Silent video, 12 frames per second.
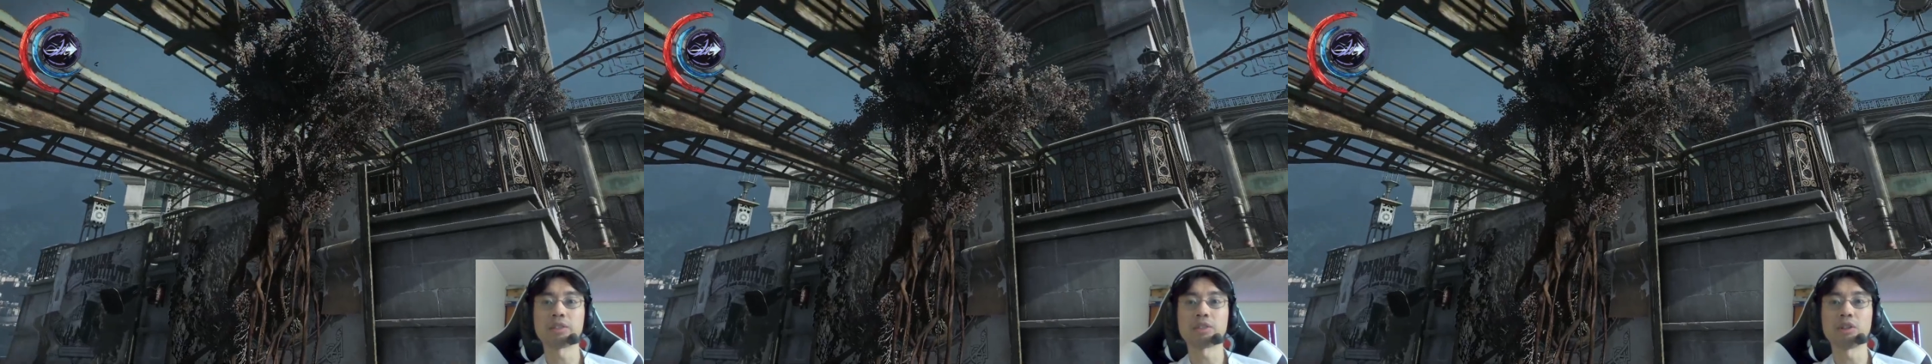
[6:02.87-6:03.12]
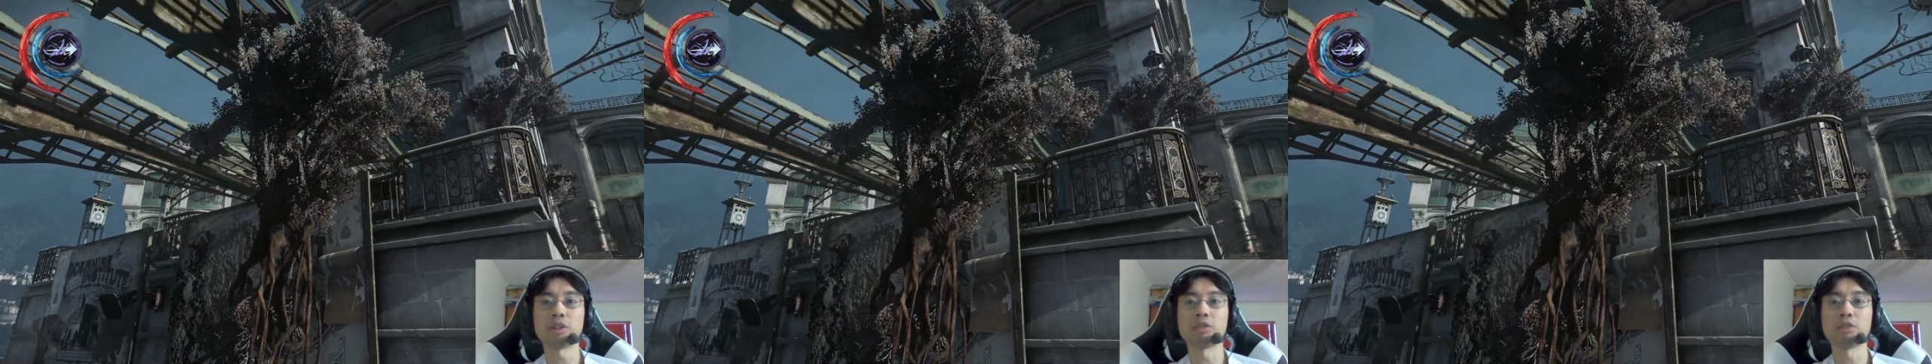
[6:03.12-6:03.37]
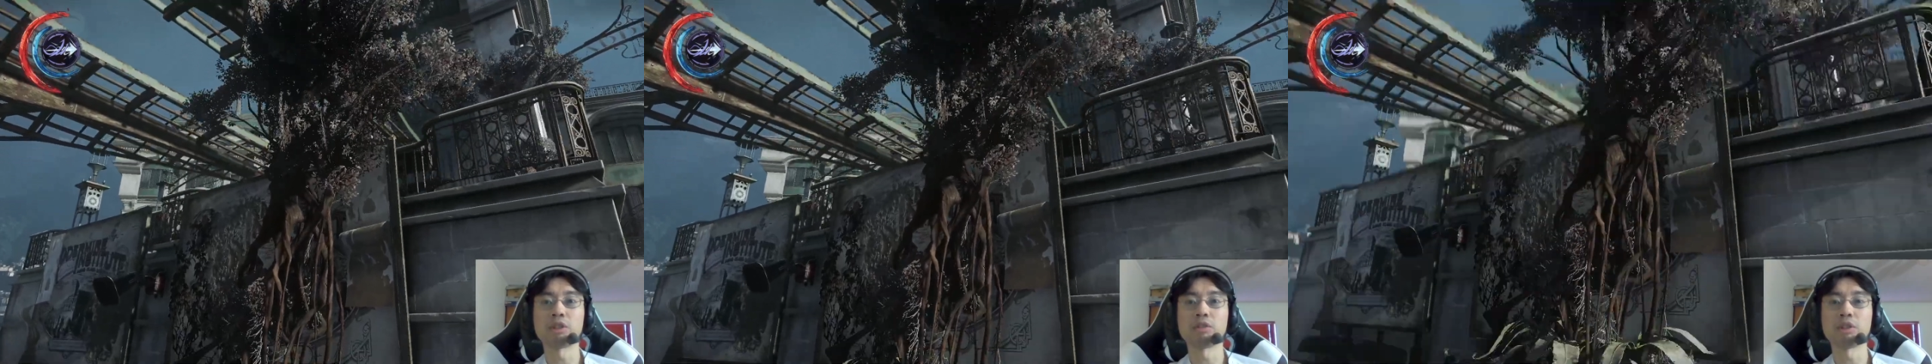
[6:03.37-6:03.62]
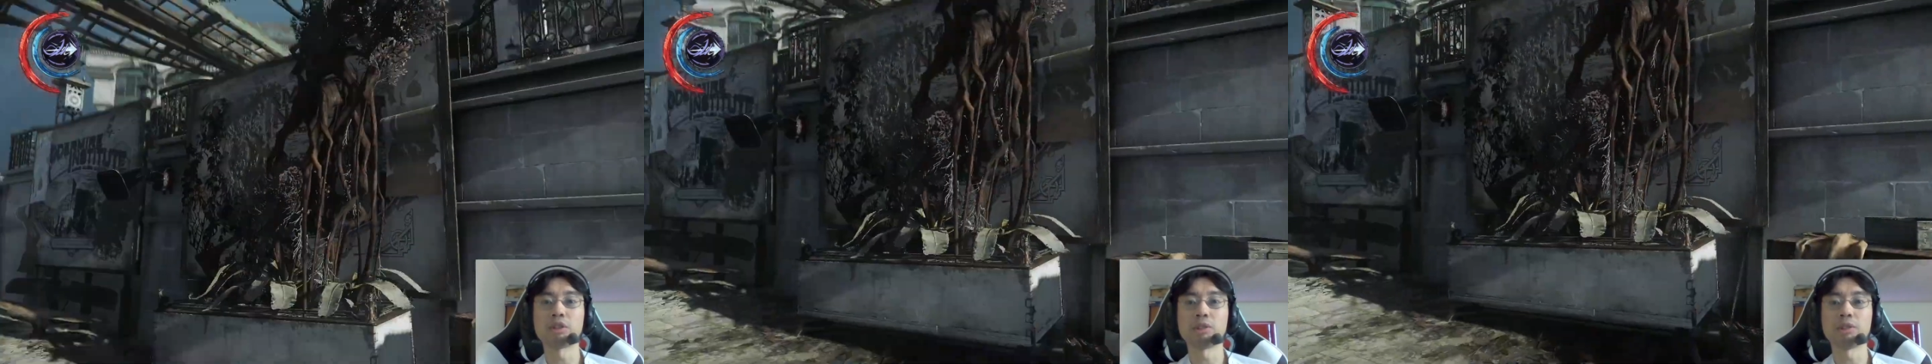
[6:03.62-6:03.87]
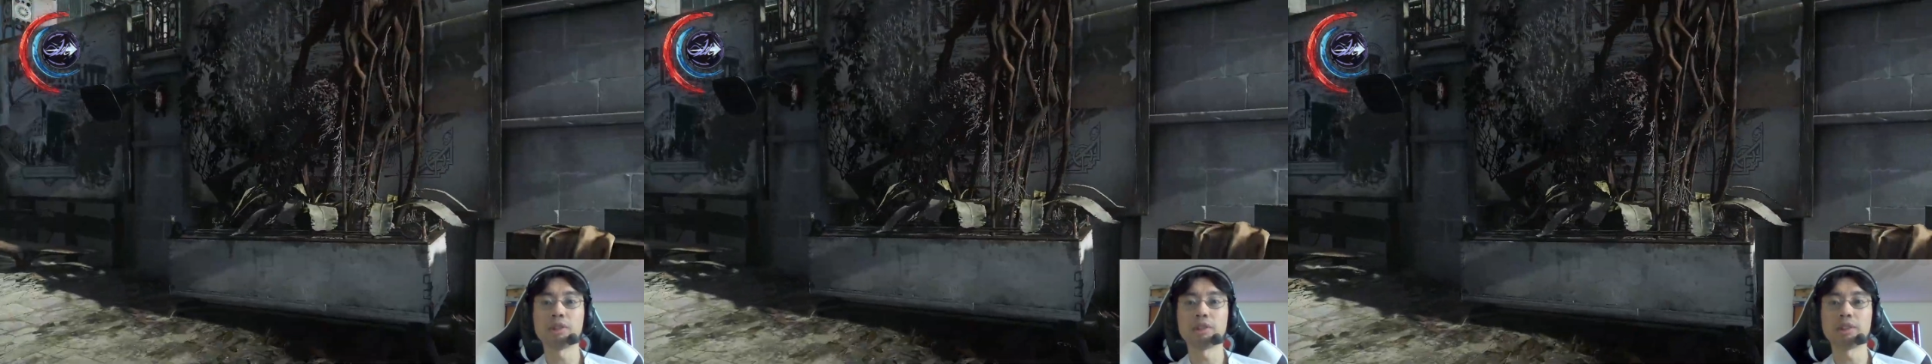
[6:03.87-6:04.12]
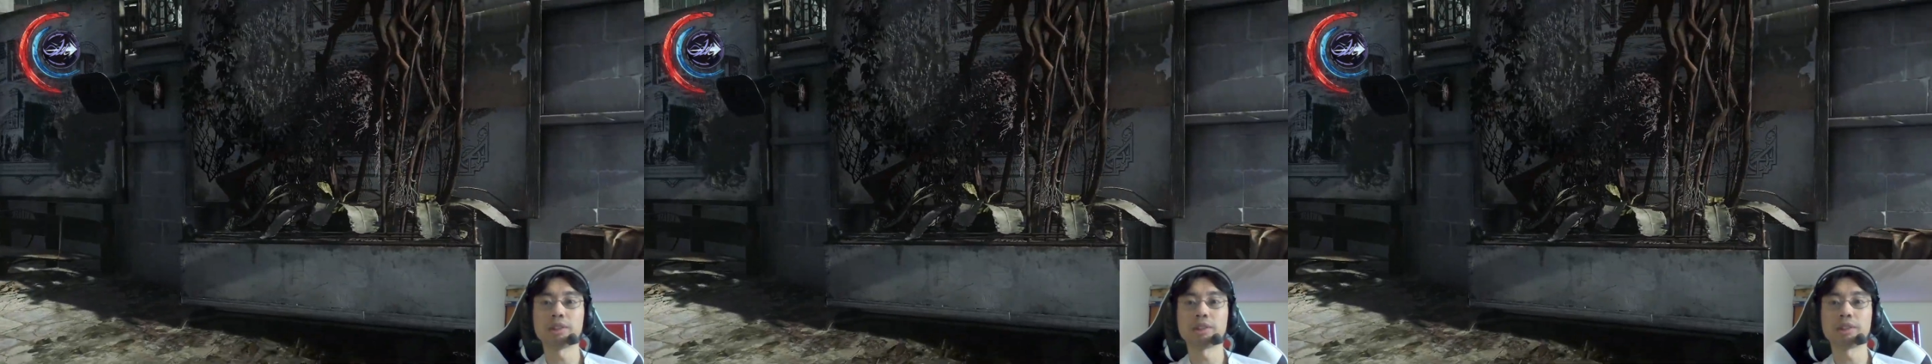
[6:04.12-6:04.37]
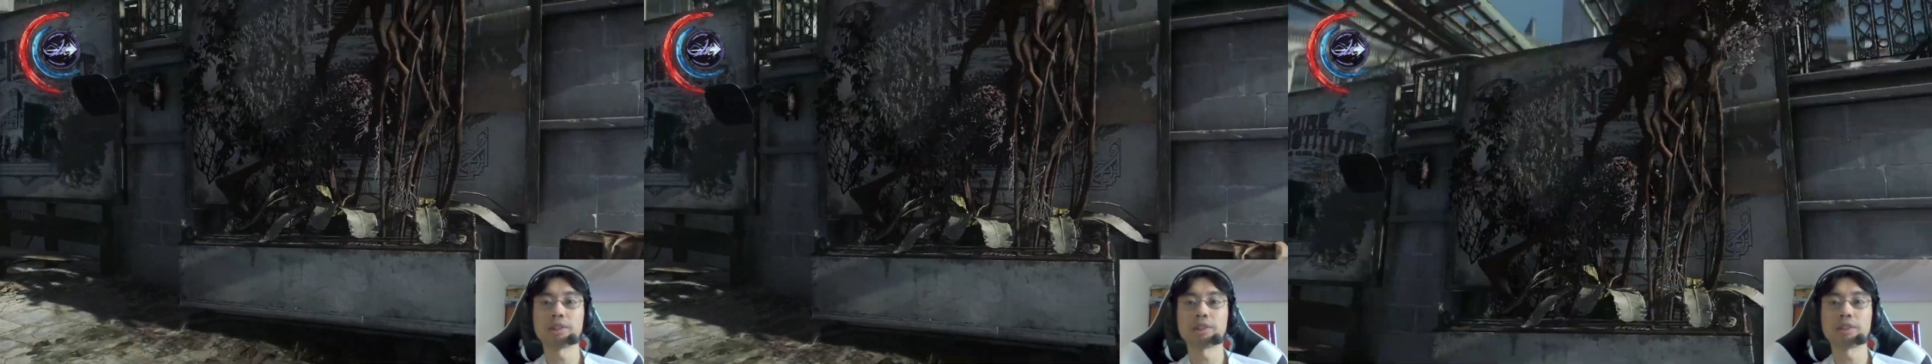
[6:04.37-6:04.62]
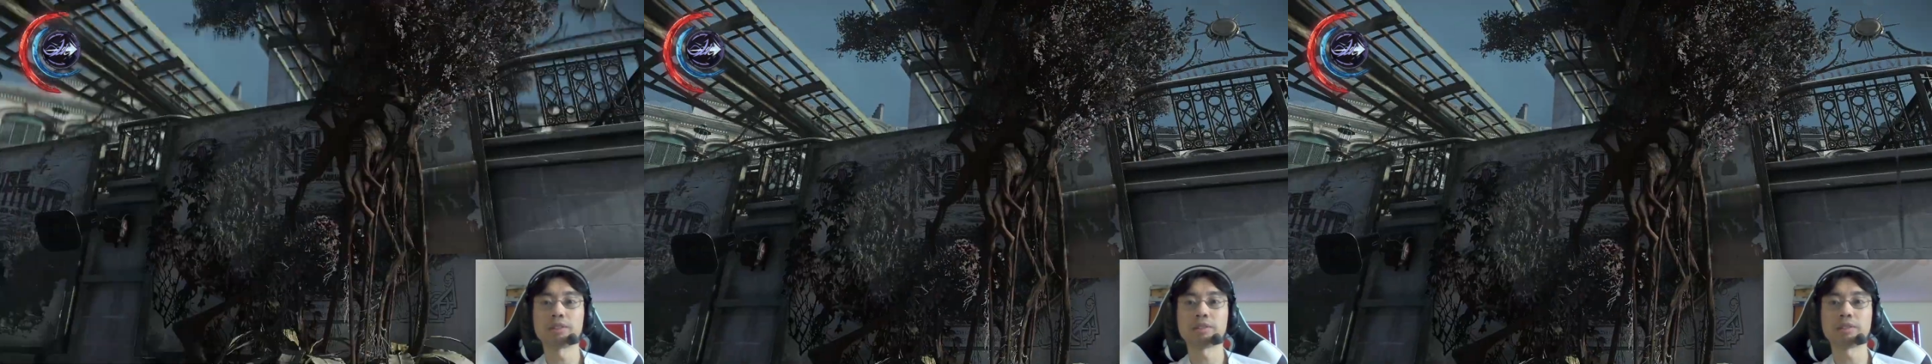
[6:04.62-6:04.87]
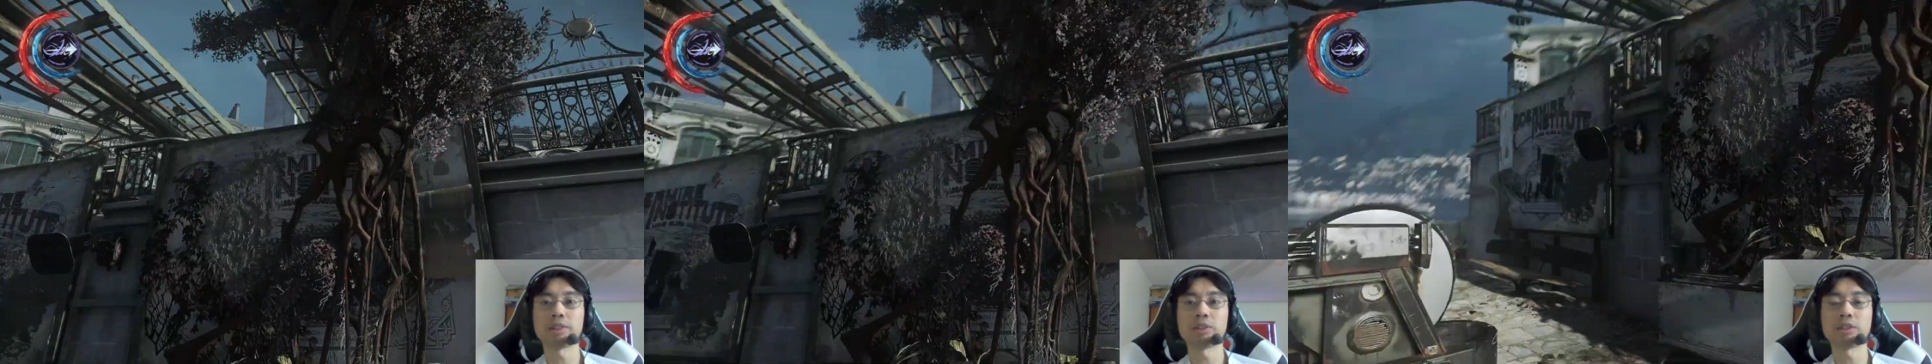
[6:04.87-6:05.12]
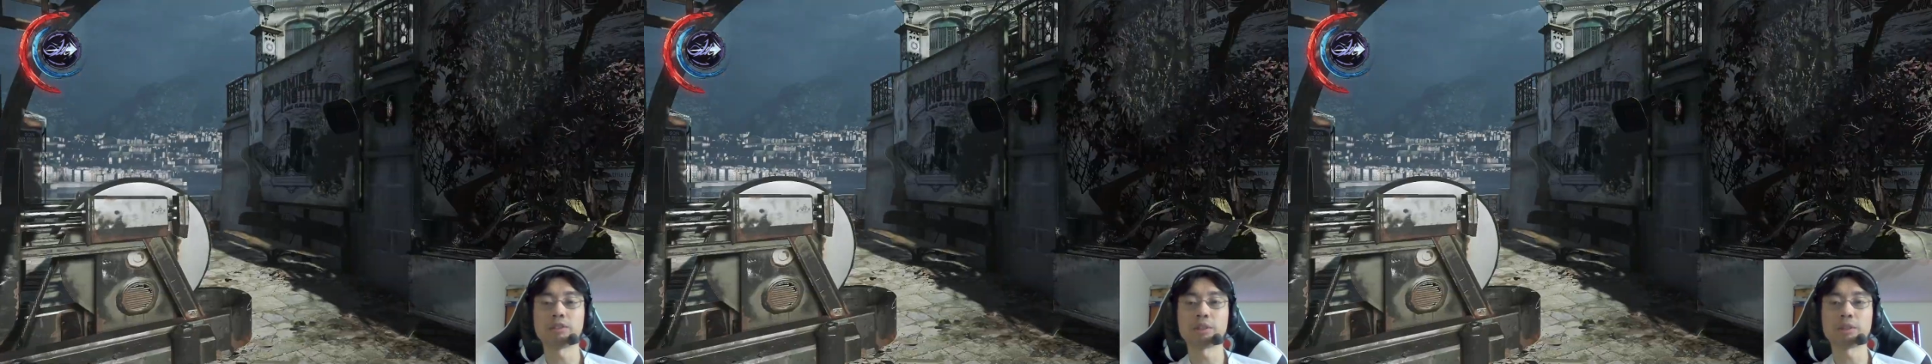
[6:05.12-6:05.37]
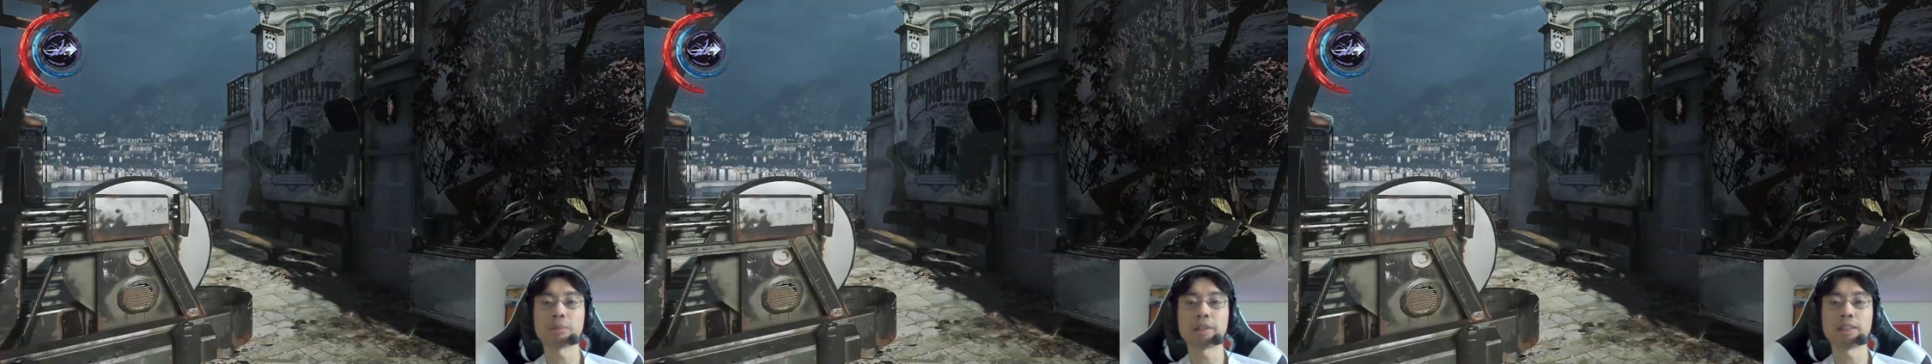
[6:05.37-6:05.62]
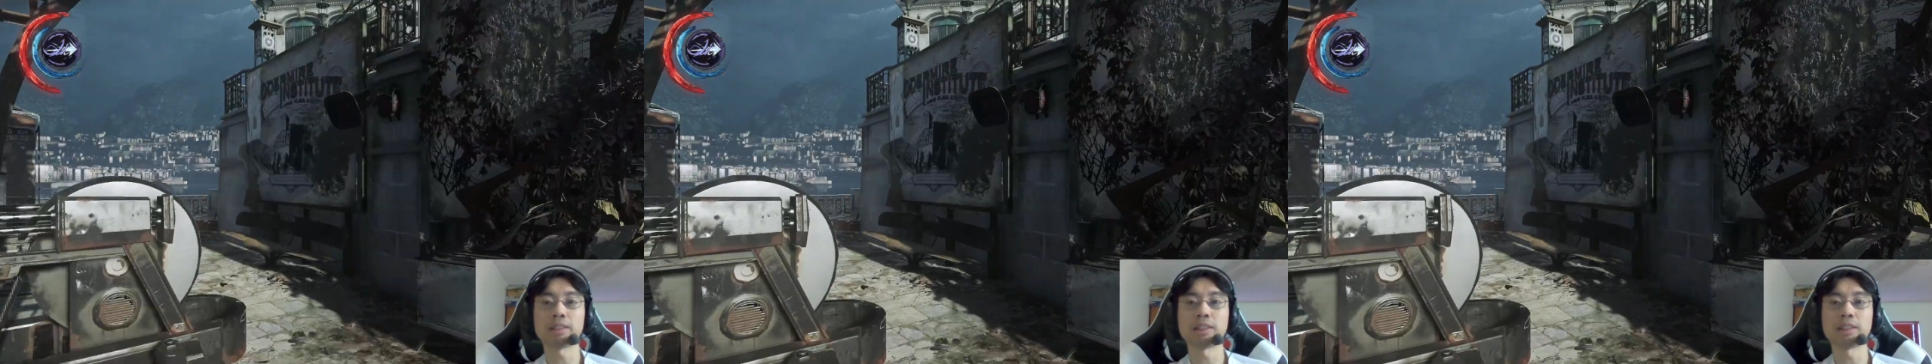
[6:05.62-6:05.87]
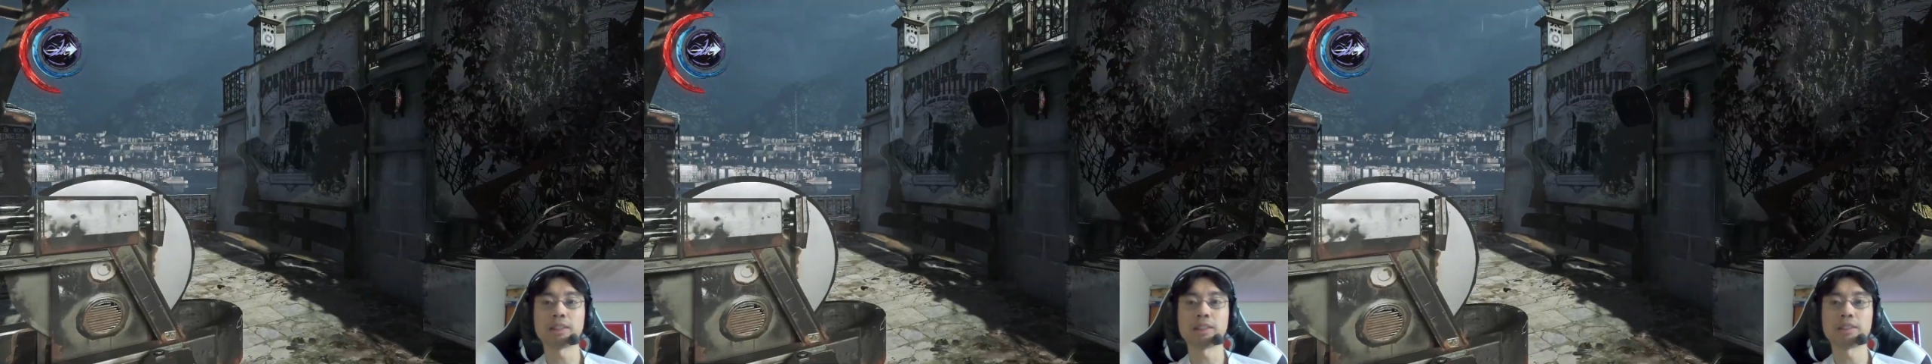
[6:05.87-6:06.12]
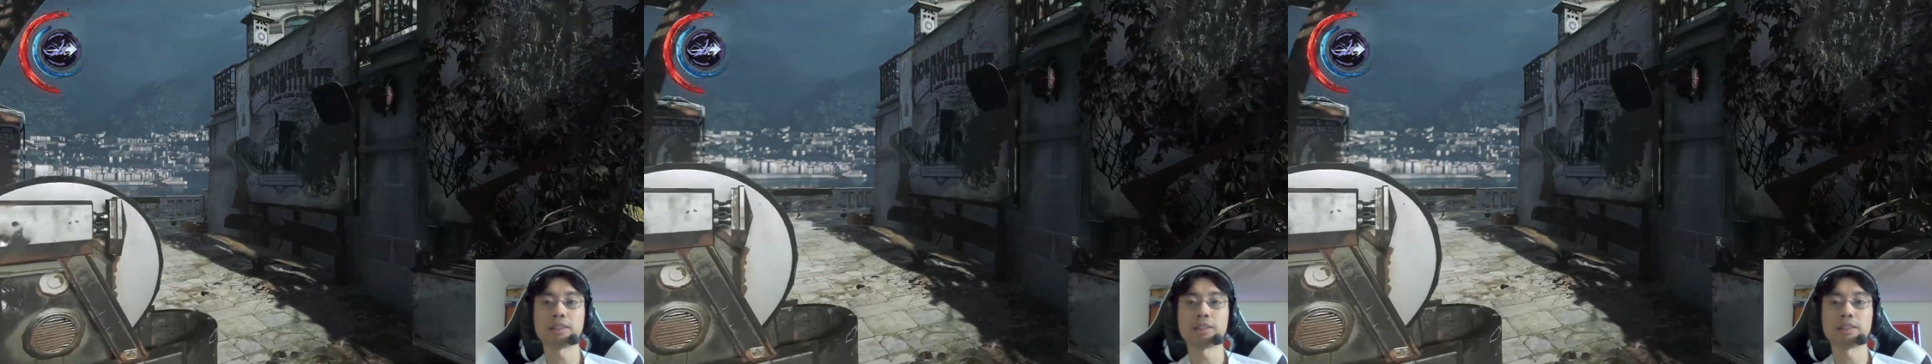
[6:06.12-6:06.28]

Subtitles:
it's overgrown, right? You have like plants that are